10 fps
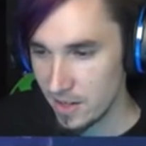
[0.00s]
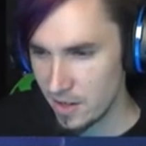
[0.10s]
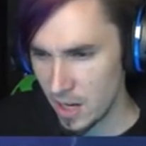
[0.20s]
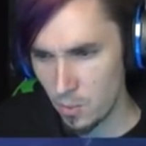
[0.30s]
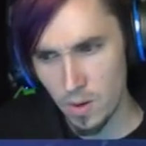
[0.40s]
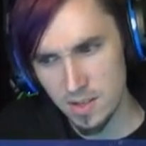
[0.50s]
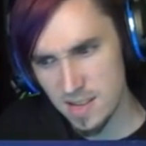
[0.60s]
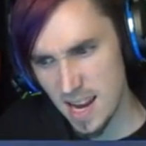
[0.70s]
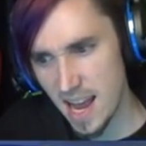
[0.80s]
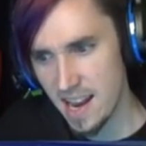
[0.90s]
You're like, what is
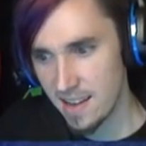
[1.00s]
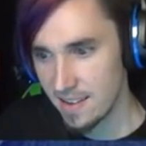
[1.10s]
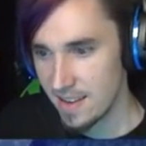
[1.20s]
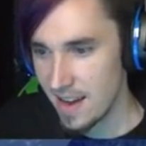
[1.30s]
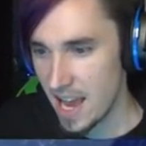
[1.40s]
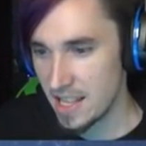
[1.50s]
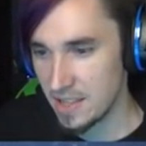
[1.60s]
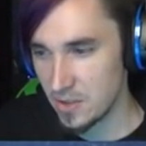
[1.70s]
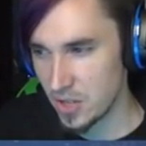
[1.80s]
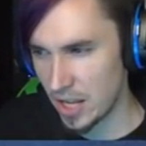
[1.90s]
that?
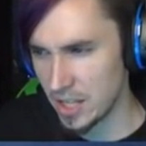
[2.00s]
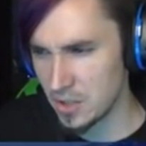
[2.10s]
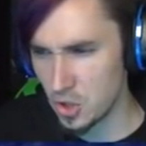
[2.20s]
And there's, I think,